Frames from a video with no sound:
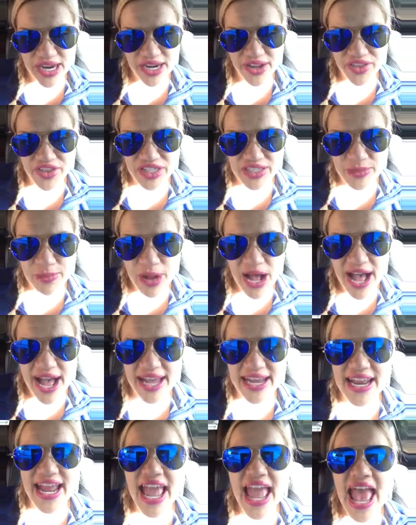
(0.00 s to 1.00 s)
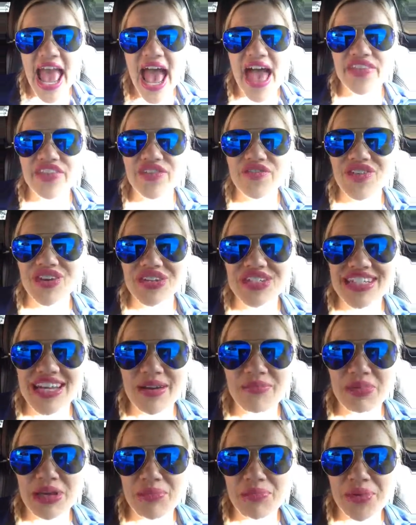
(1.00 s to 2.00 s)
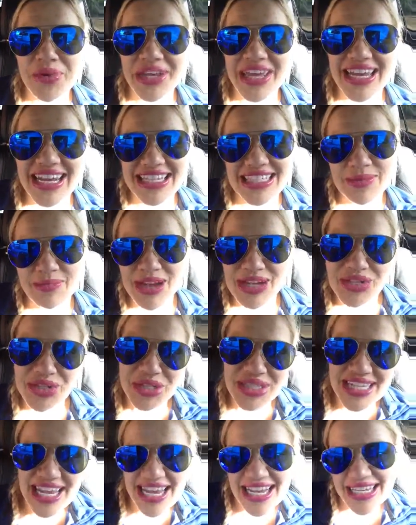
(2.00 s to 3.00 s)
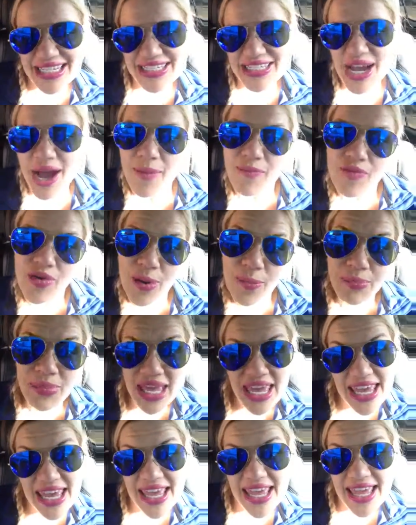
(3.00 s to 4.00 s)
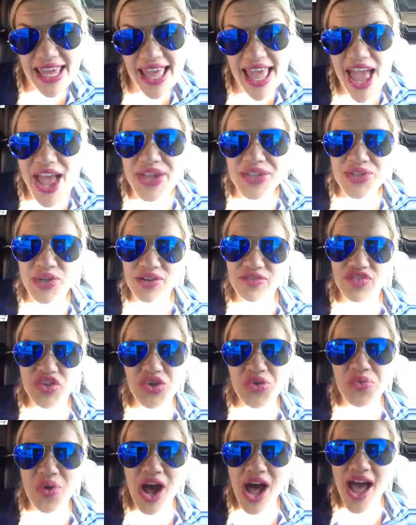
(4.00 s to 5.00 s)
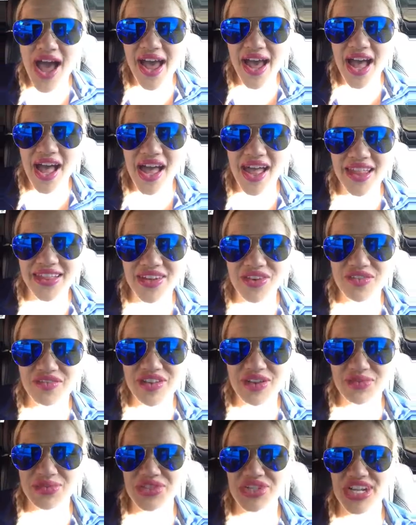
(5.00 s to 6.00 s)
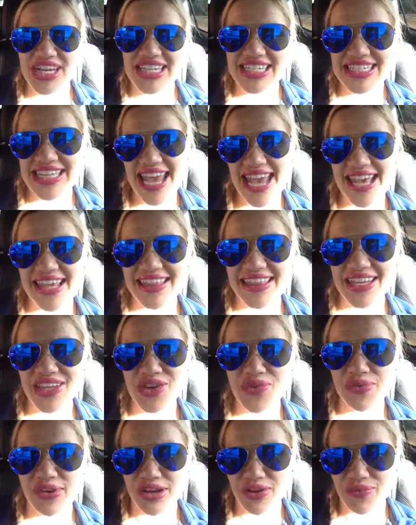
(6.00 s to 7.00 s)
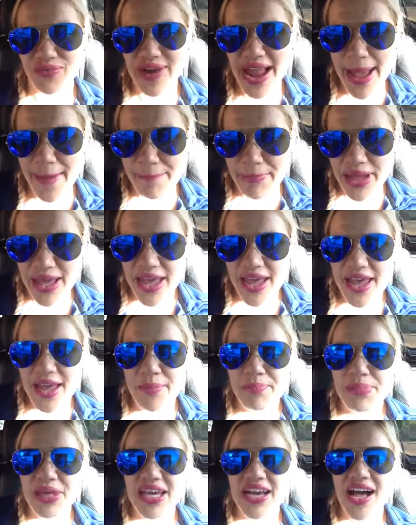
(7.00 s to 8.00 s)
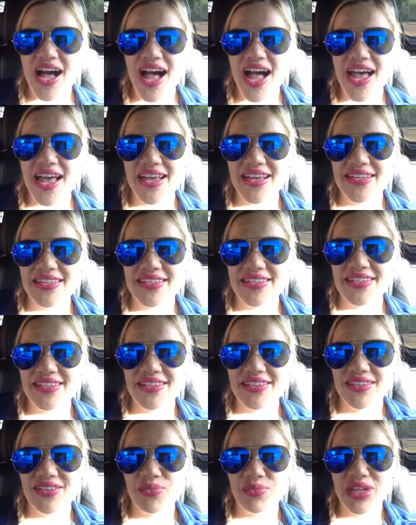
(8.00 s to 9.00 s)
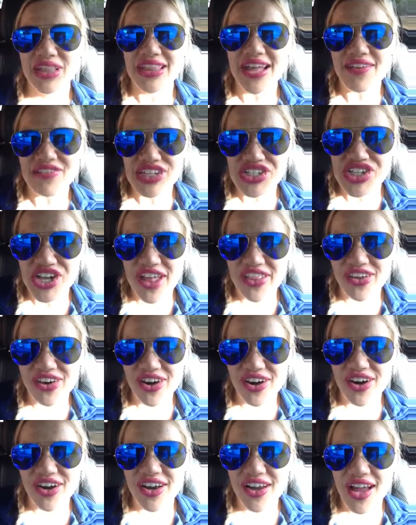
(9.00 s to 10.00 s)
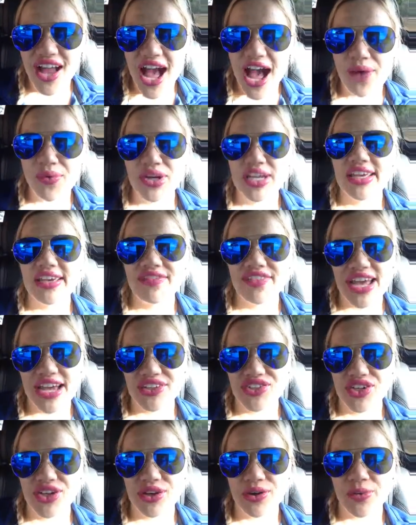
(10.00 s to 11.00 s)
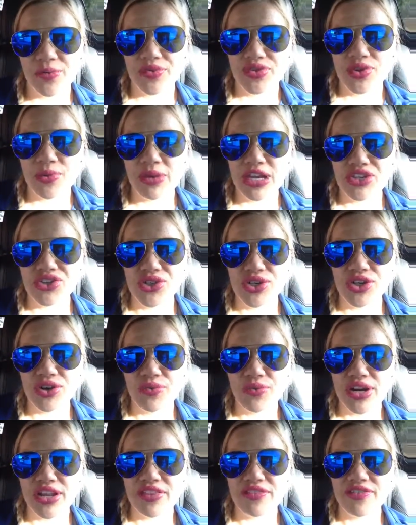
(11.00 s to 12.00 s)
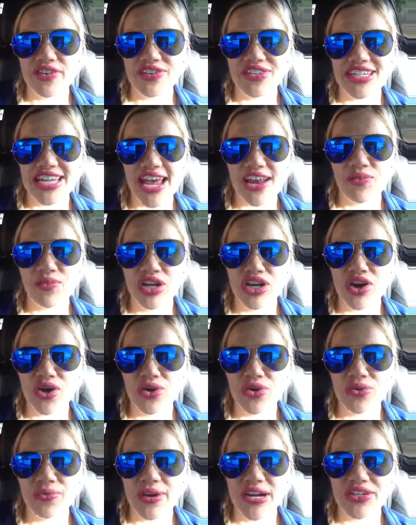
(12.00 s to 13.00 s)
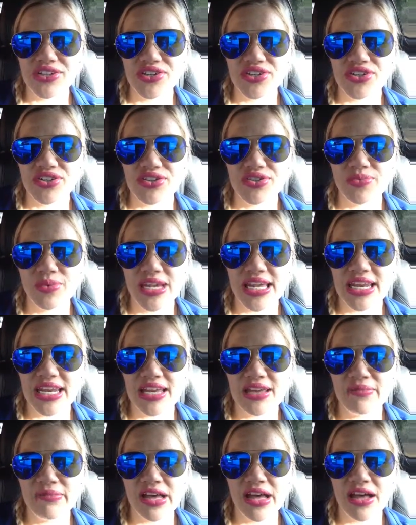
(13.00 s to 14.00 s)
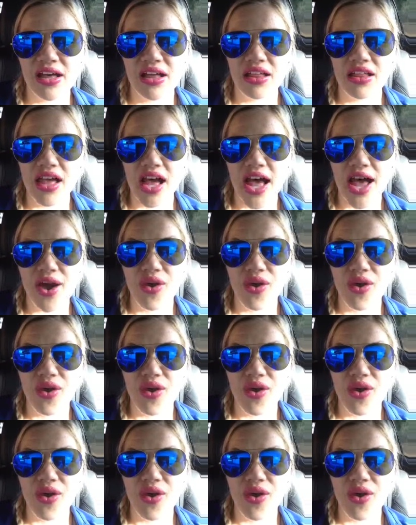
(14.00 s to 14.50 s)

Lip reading: right on the spot. And the first 10 people get a special tank top from me. So if you want a little Fit with Jenny tank that you want to rep because we love each other, I want to give that to you. So make sure you're one of the first 10. We know who registers. We get an email